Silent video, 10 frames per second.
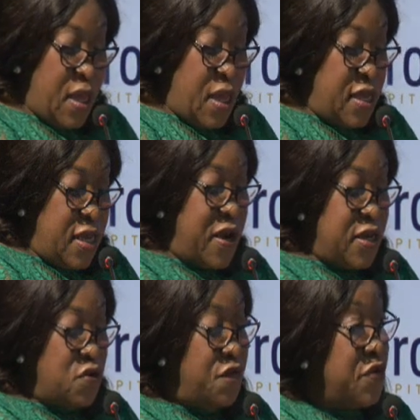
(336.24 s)
In
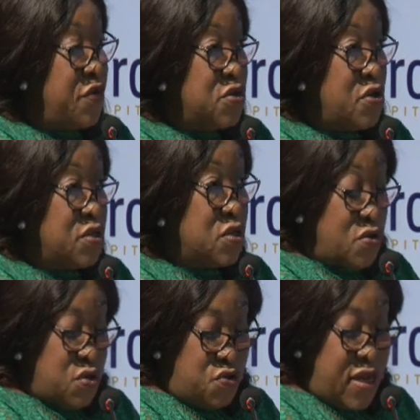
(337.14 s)
spite of resource
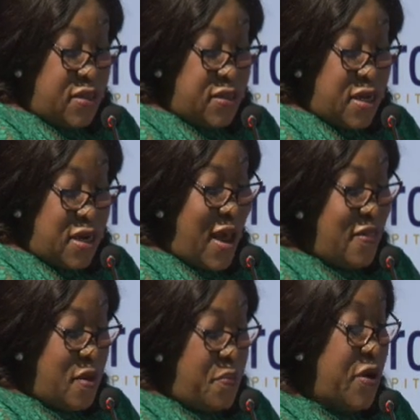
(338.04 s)
constraints and
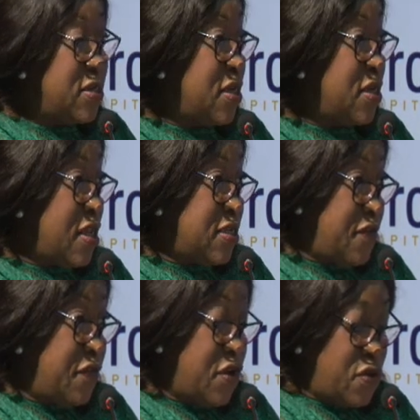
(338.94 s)
other practical
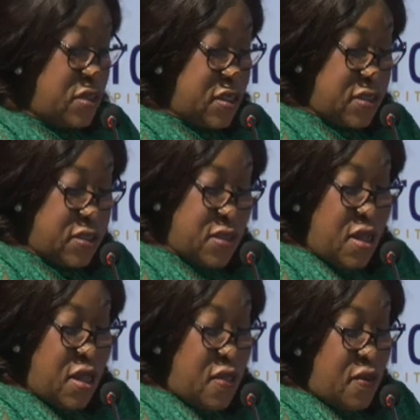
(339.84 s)
difficulties,
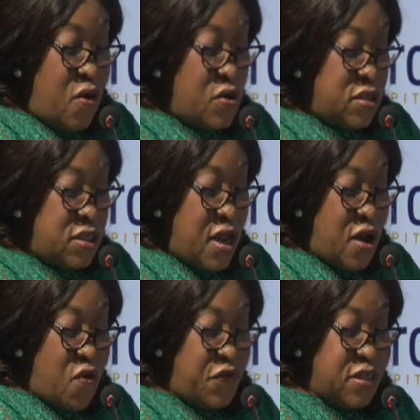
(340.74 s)
the
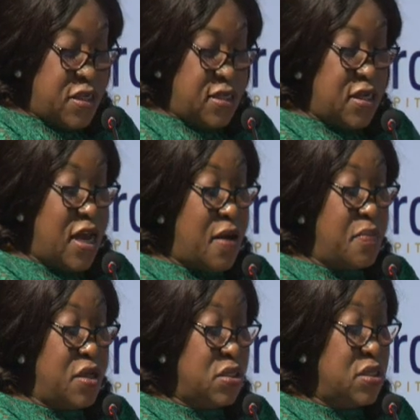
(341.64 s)
consular officers in our
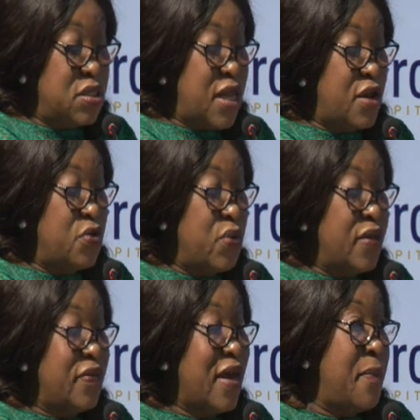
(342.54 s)
missions are
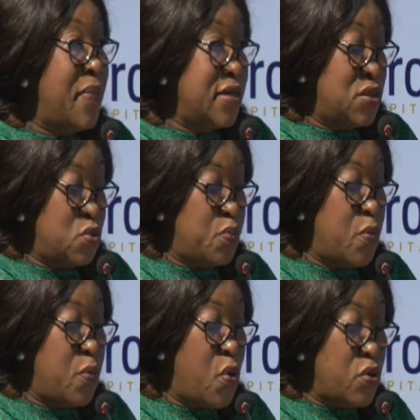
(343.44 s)
doing their best to
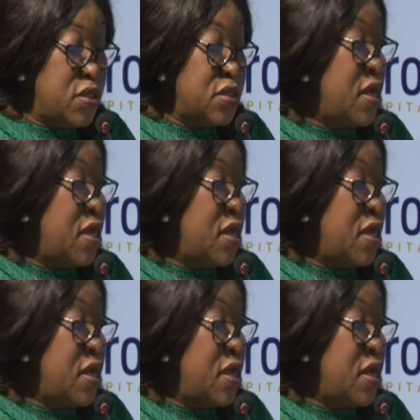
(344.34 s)
promote